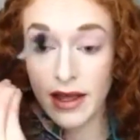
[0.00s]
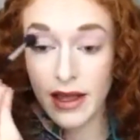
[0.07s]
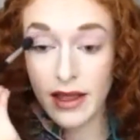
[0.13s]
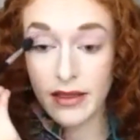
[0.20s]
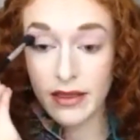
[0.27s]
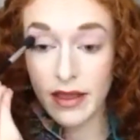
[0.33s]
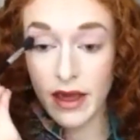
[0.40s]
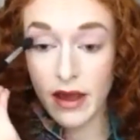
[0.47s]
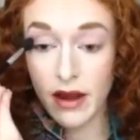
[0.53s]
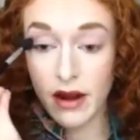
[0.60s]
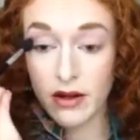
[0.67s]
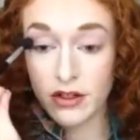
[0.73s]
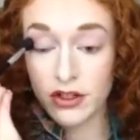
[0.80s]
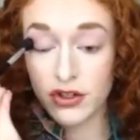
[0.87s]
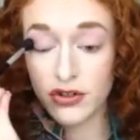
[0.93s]
in
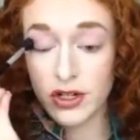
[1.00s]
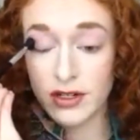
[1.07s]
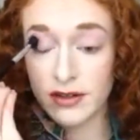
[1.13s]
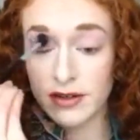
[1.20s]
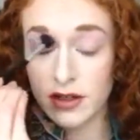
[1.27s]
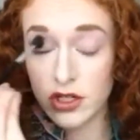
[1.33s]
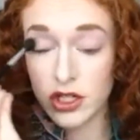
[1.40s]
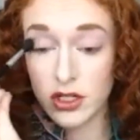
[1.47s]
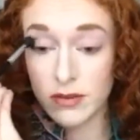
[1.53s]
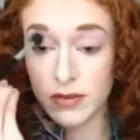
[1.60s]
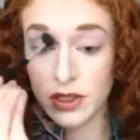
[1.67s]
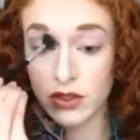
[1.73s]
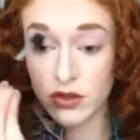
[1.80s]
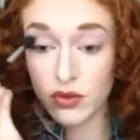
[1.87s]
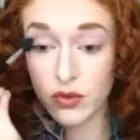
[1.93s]
there to transition
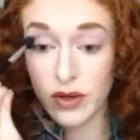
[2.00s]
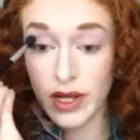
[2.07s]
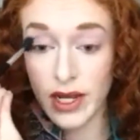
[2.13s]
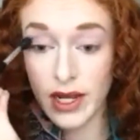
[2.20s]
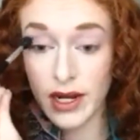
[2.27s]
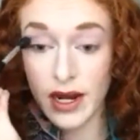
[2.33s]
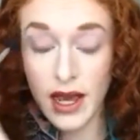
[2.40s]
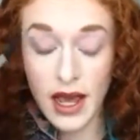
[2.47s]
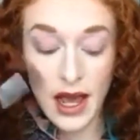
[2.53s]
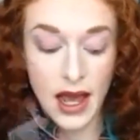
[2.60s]
between